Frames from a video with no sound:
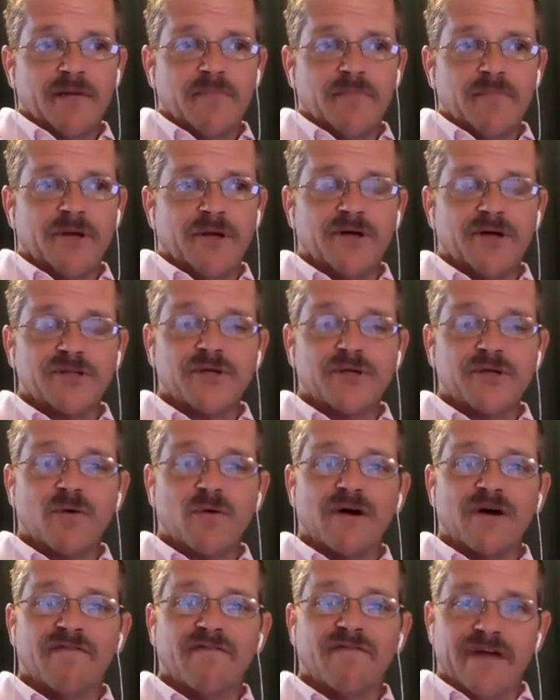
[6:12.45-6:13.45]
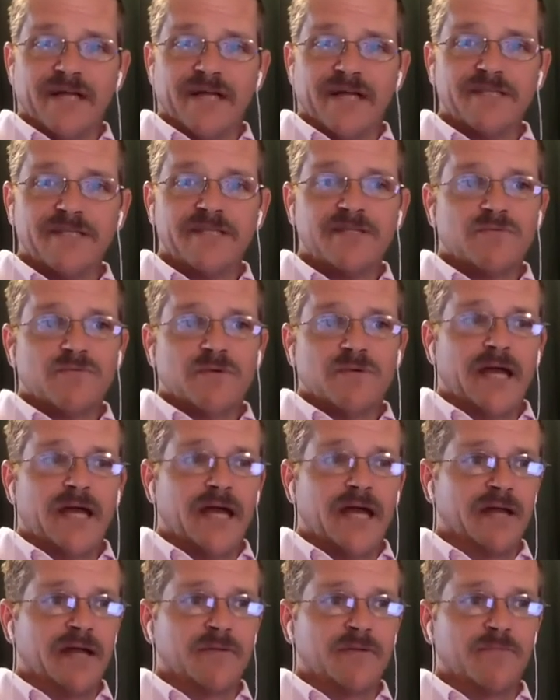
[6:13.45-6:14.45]
but also events,
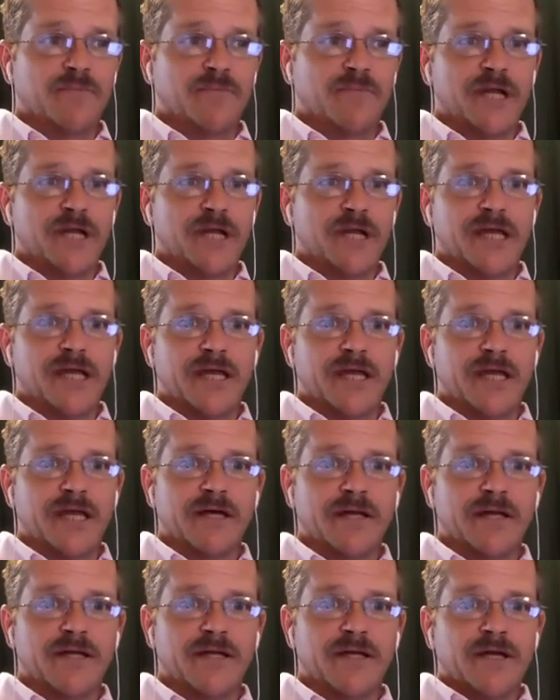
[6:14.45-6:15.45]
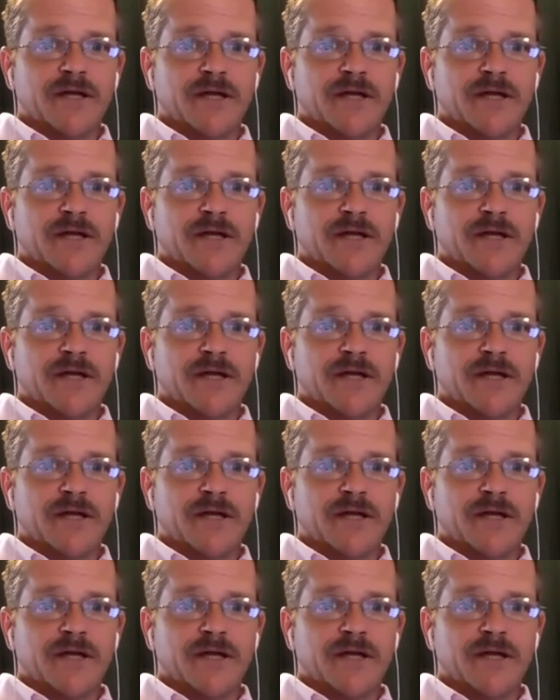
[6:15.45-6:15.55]
and bring in